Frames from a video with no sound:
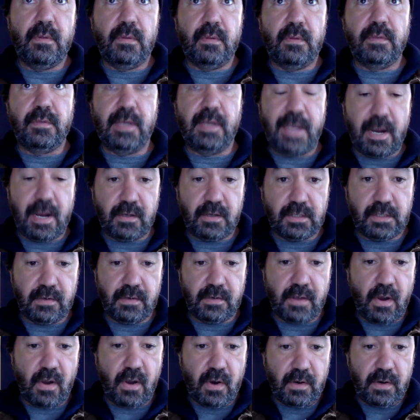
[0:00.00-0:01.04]
the
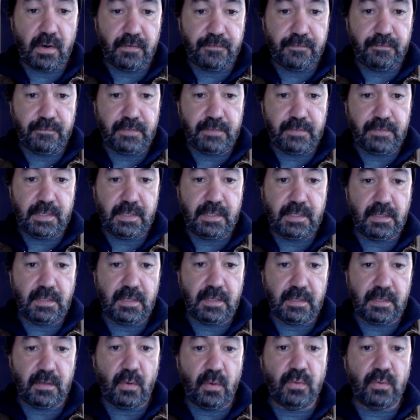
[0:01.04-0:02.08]
character or
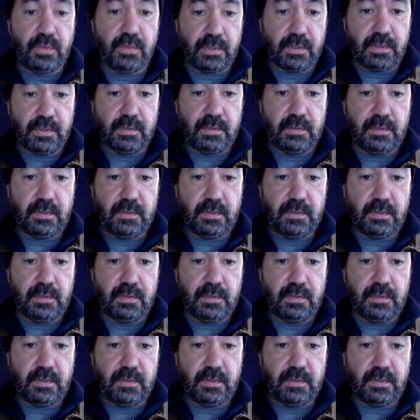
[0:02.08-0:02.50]
the older